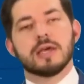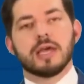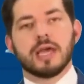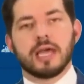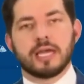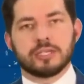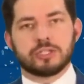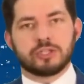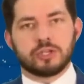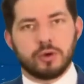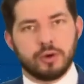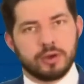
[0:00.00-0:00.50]

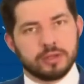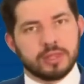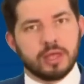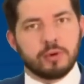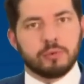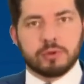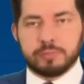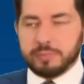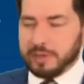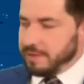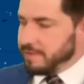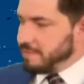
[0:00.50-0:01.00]
is showing that
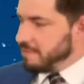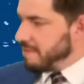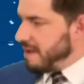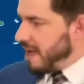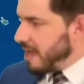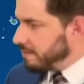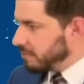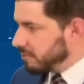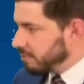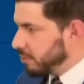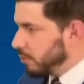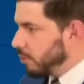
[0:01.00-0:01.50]
would be
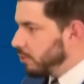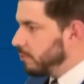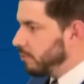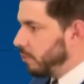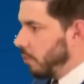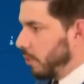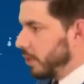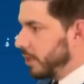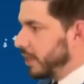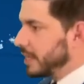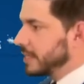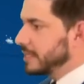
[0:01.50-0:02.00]
favorable
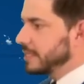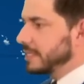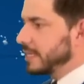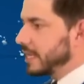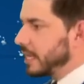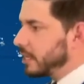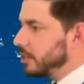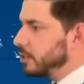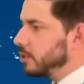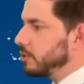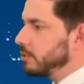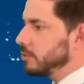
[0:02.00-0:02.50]
for
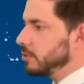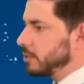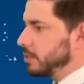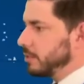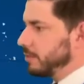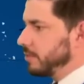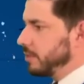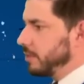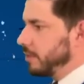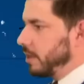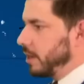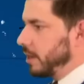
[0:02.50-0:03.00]
continued to
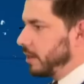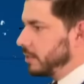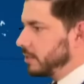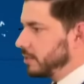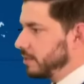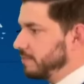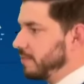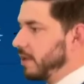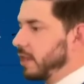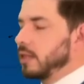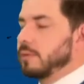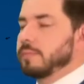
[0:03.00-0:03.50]

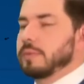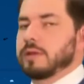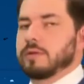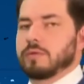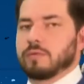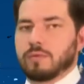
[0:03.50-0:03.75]
development.